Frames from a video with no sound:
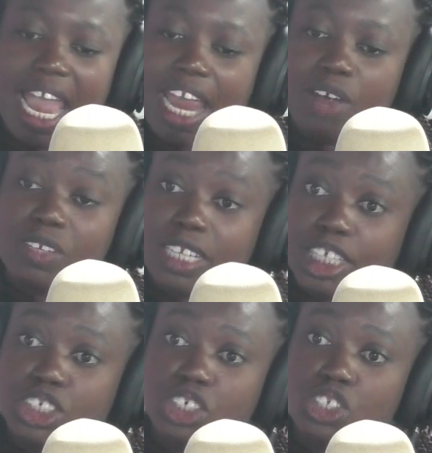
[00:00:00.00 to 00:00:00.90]
In
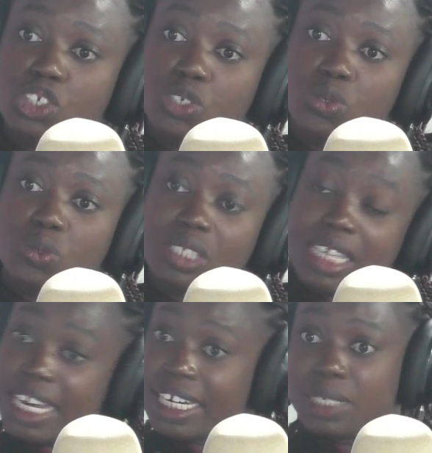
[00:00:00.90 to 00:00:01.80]
relation to
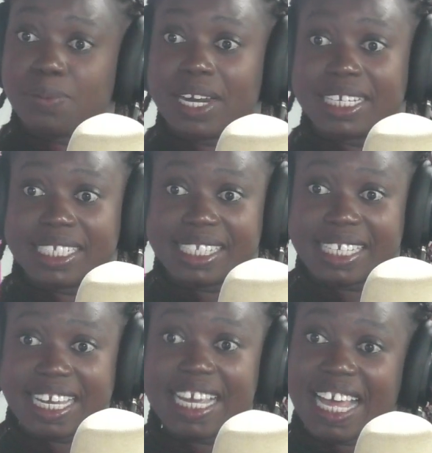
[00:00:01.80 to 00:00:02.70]
teenage
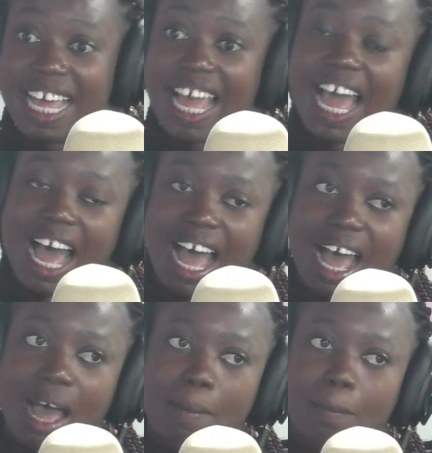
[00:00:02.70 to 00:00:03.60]
pregnancy,
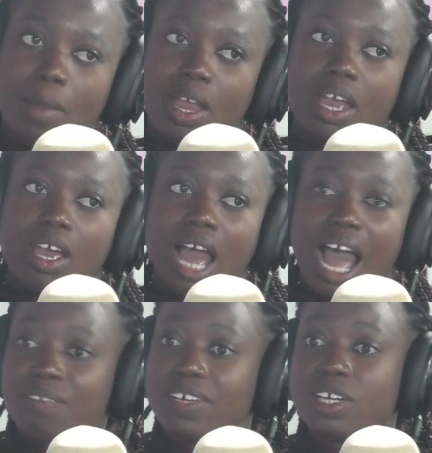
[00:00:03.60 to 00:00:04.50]

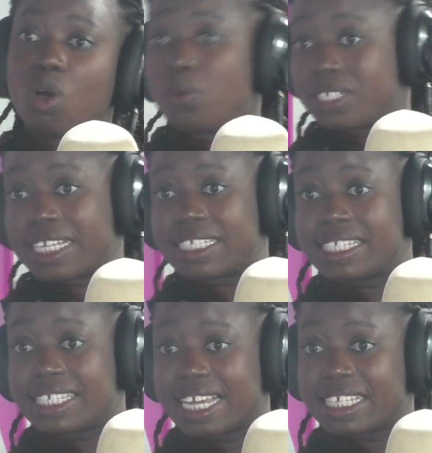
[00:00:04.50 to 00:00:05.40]
having unprotected
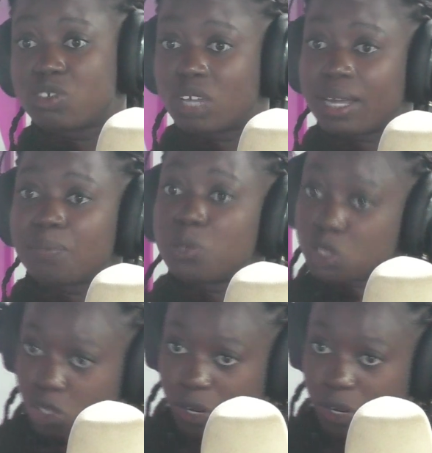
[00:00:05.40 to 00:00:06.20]
sex puts you